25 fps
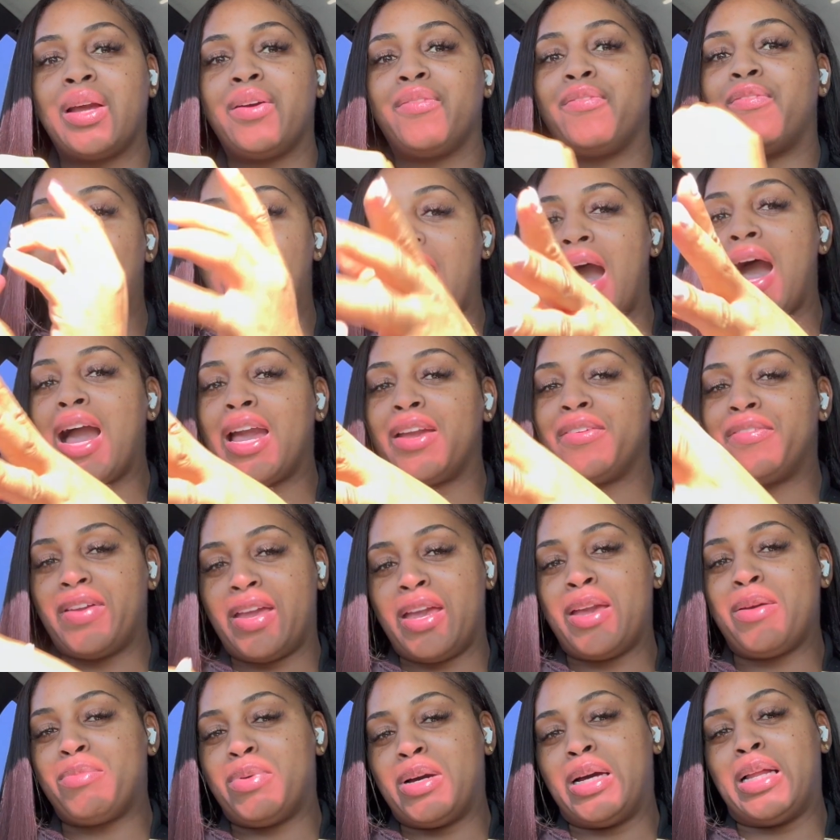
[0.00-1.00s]
Five
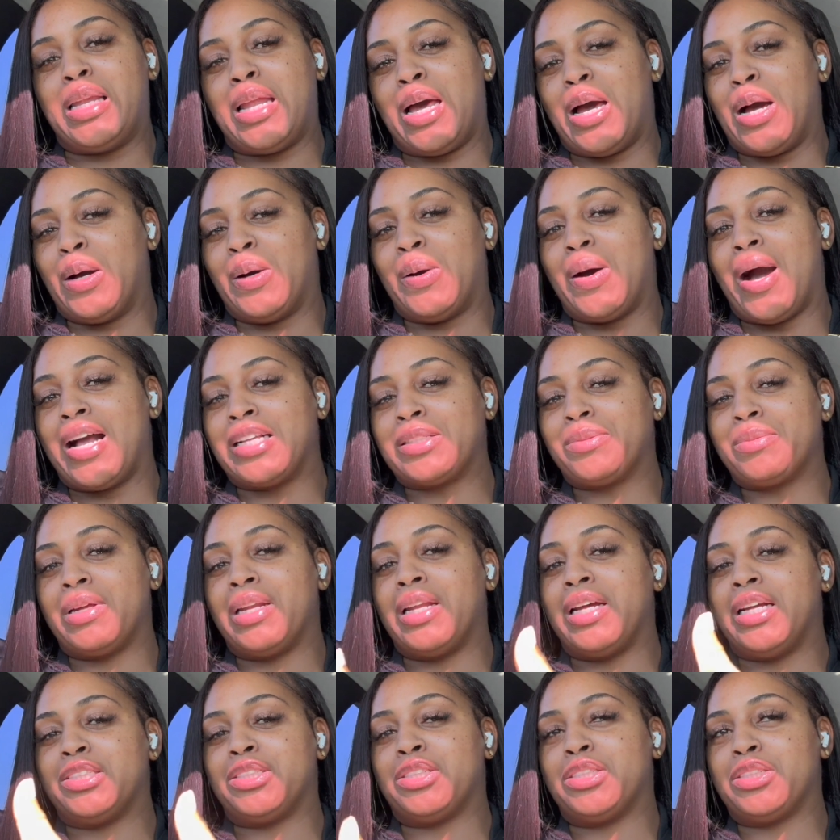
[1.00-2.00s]
and Below. I spent
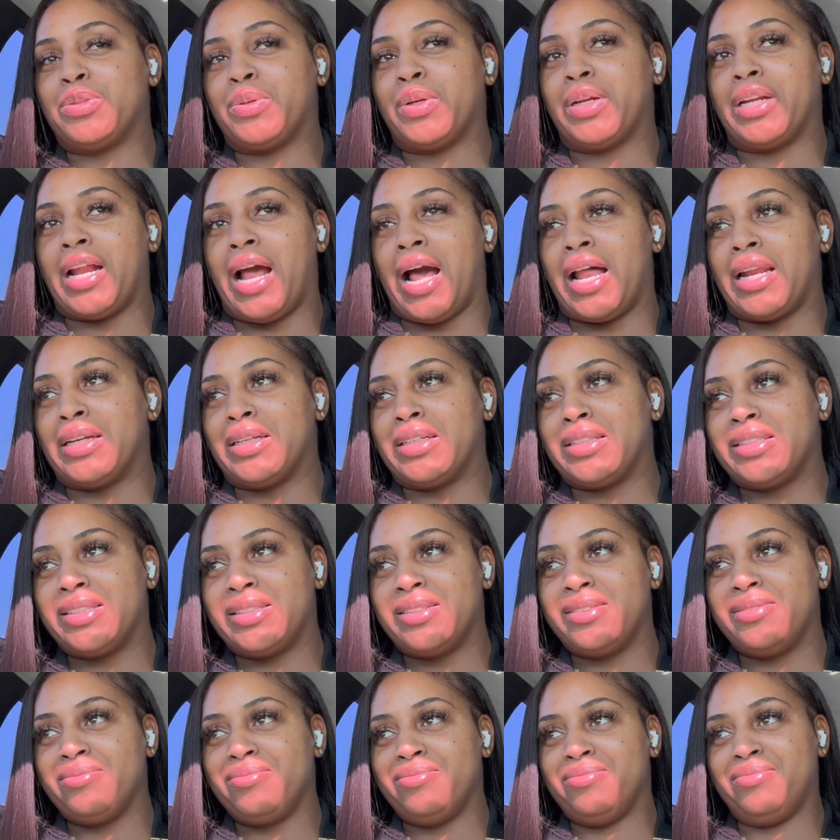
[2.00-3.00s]
$120
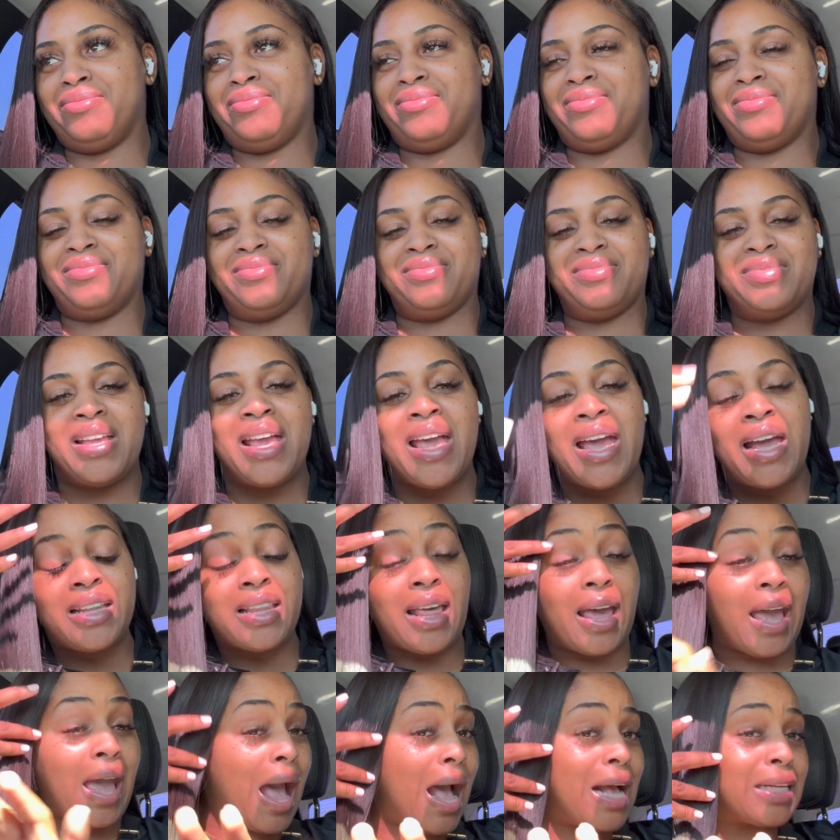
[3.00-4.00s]
they
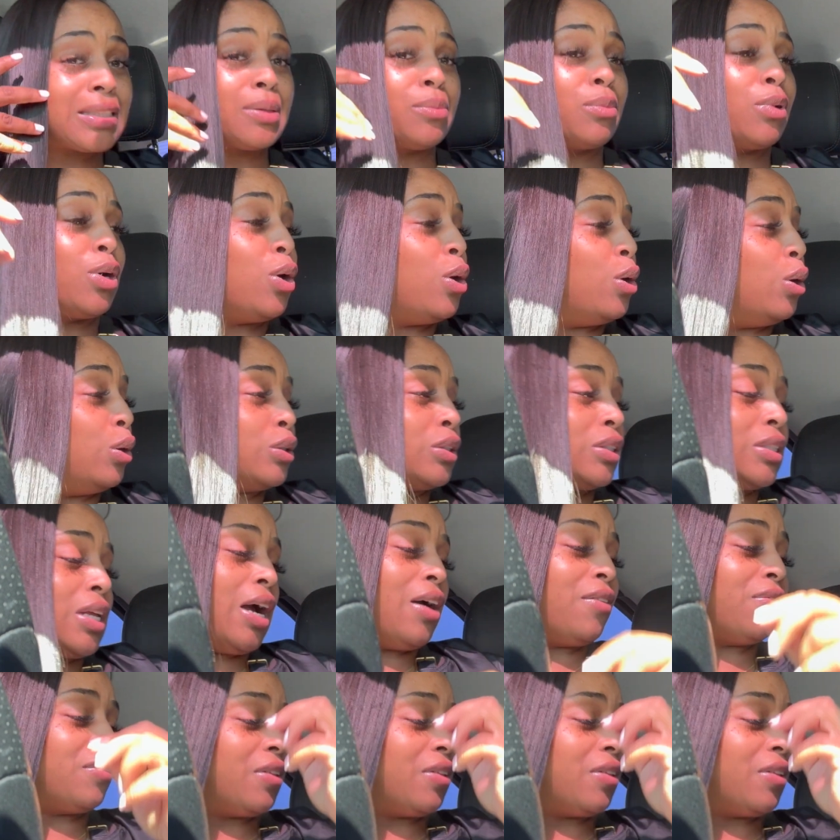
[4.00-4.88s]
had some cool stuff